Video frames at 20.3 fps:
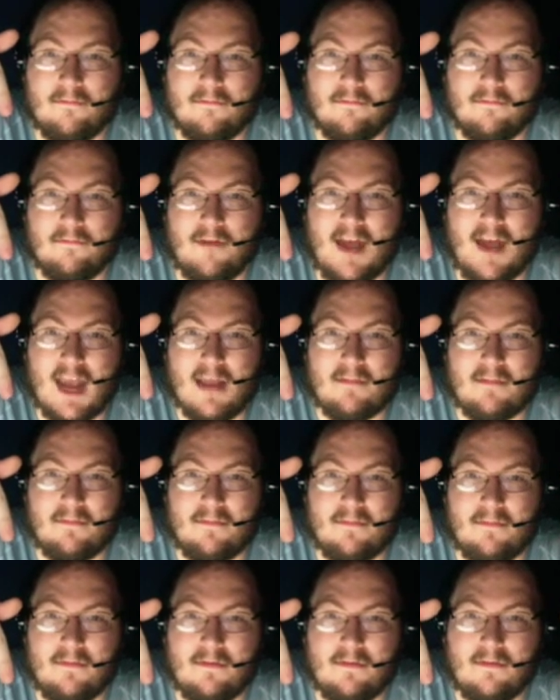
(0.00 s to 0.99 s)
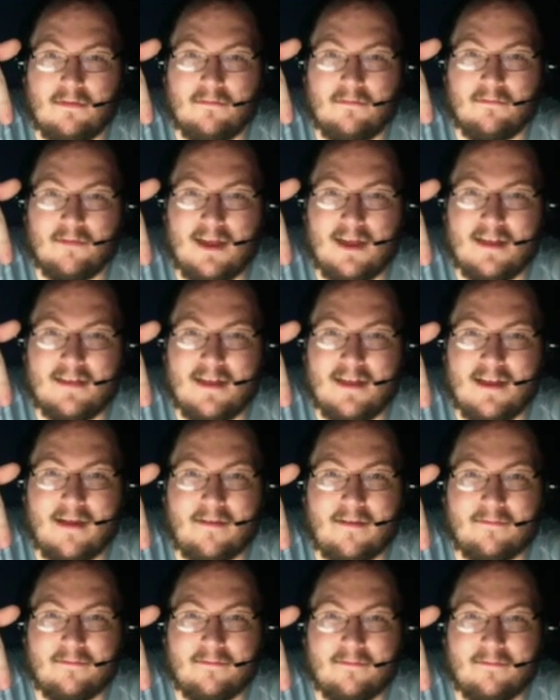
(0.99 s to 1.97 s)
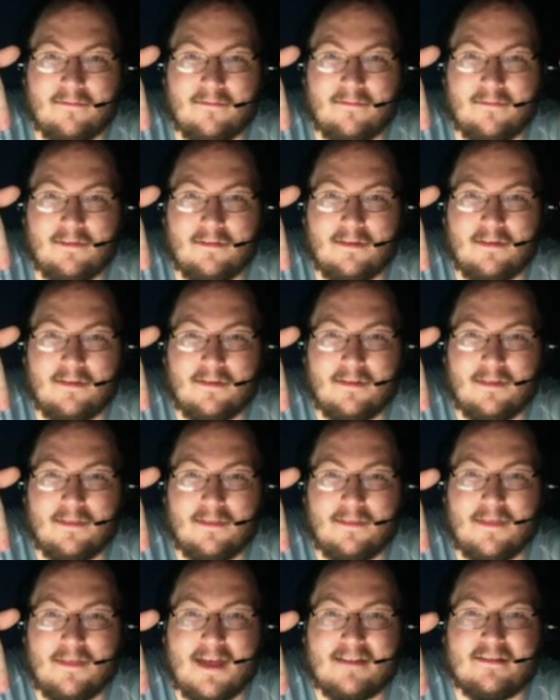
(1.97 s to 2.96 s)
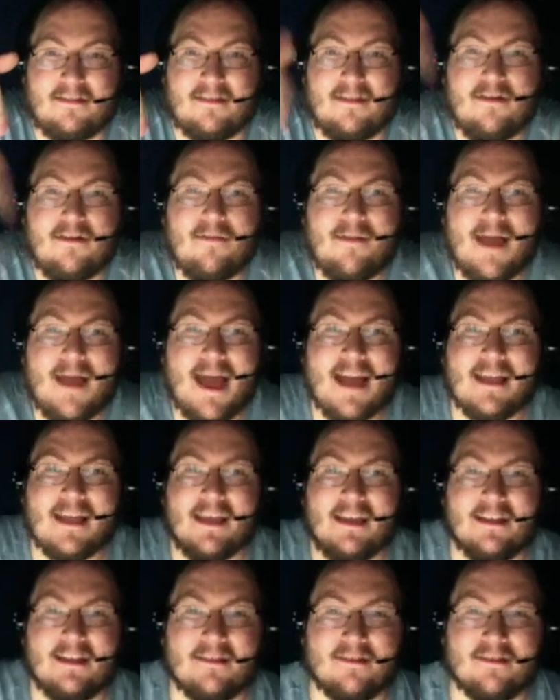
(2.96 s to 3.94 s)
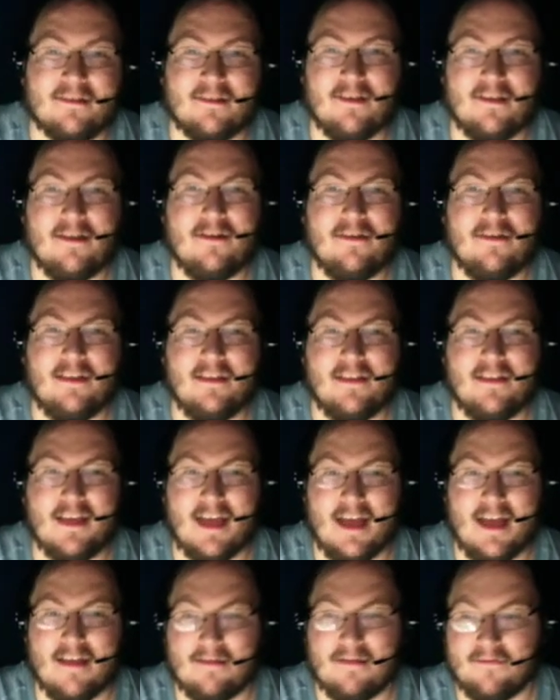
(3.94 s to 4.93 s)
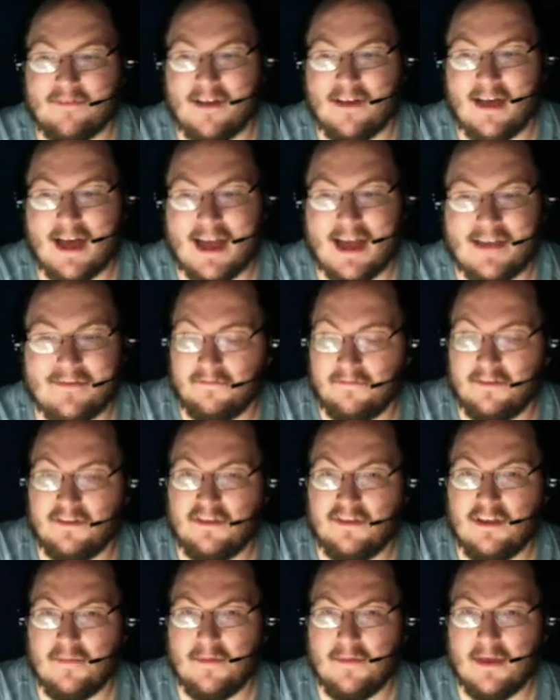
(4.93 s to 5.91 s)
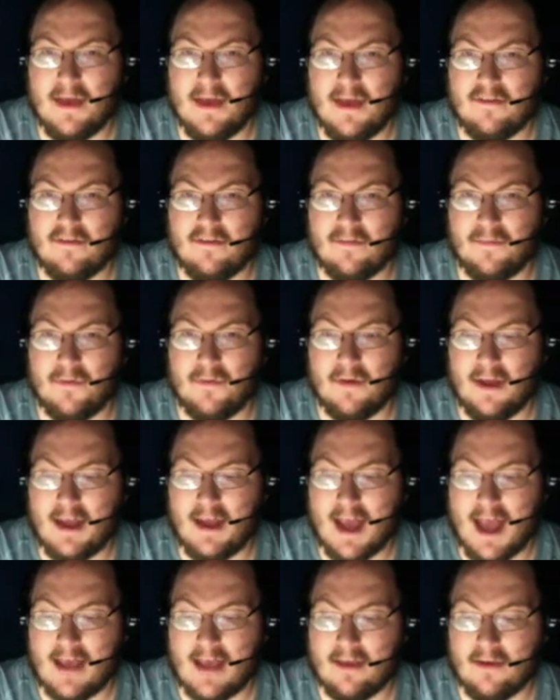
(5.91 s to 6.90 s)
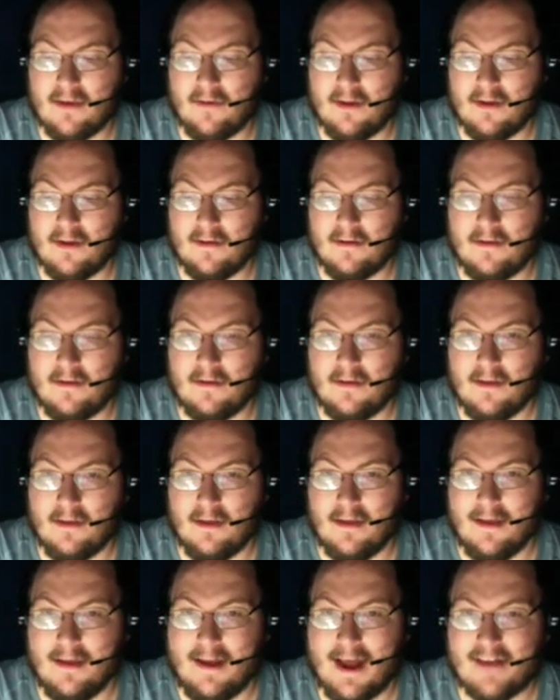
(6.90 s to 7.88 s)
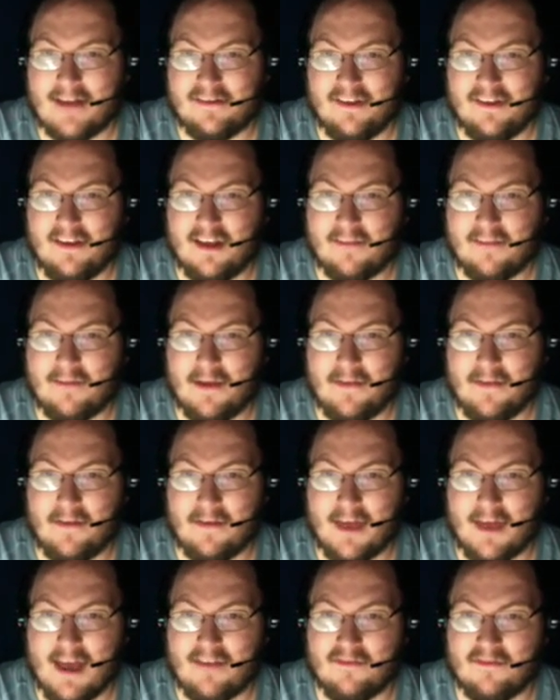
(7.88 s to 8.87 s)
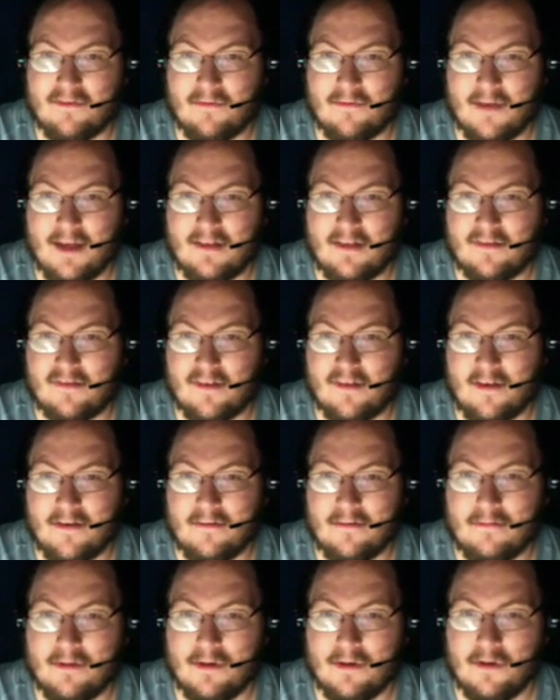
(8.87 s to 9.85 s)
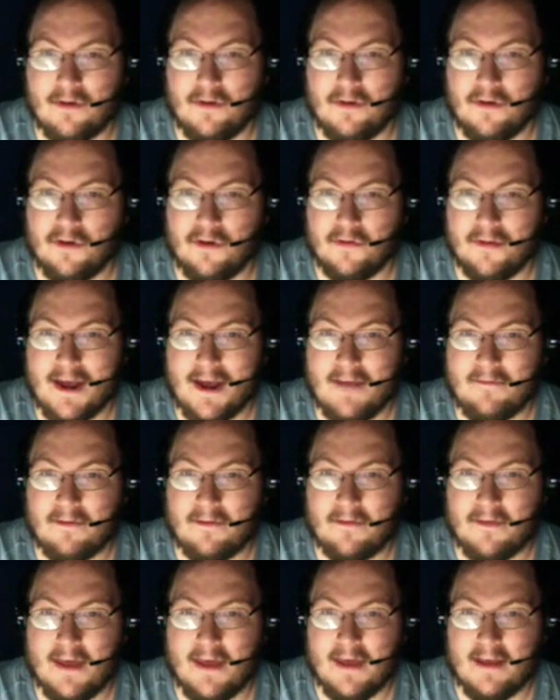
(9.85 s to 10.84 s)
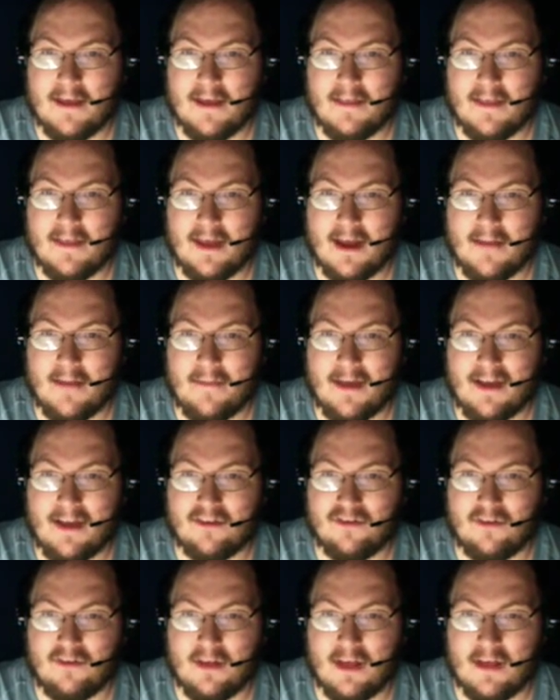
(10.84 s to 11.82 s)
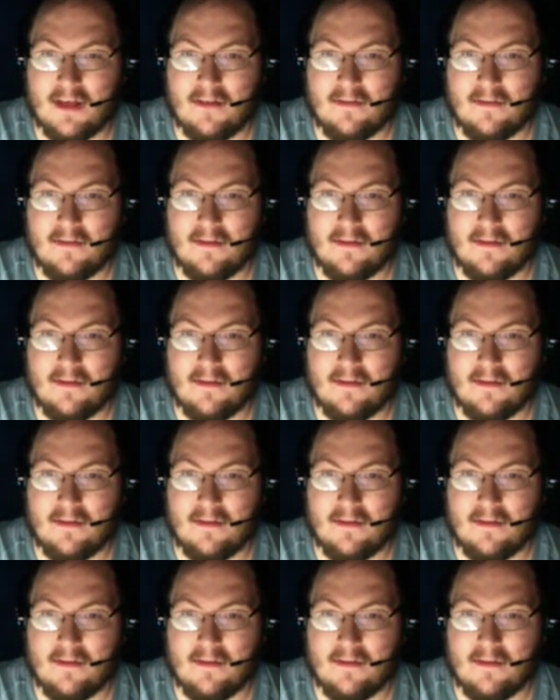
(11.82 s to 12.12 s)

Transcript: right there. That's still back and it's still in the S5. The GPS is pretty accurate. It actually gets my location right, so hooray for thinking that I'm actually